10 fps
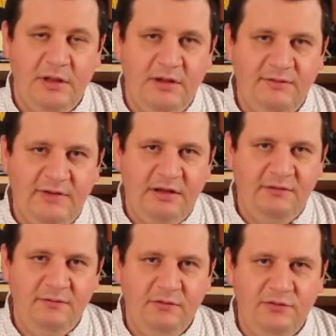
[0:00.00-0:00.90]
Is that
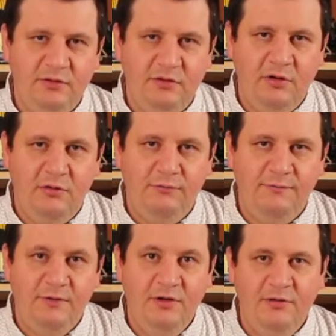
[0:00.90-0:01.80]
the future
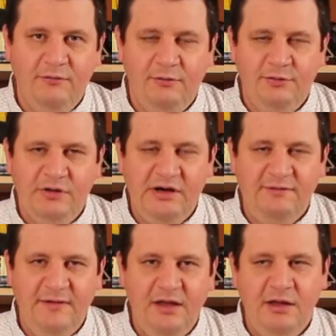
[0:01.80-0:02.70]
of
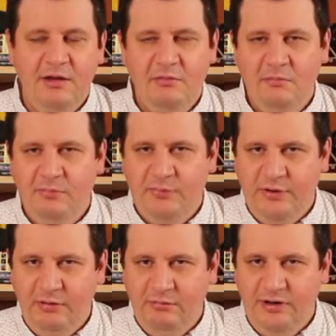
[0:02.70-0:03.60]
photography?
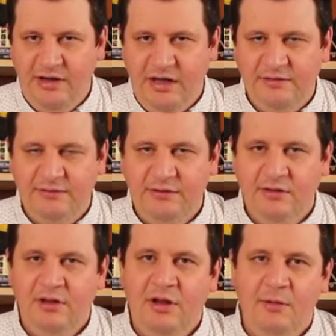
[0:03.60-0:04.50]
Probably not.
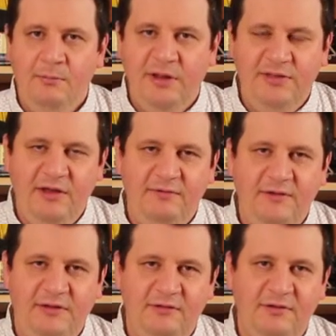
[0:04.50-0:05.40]
But
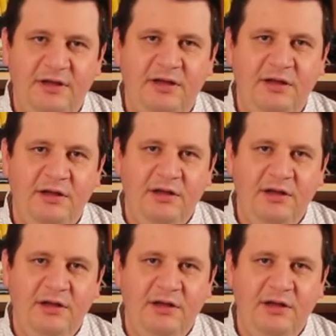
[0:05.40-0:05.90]
definitely,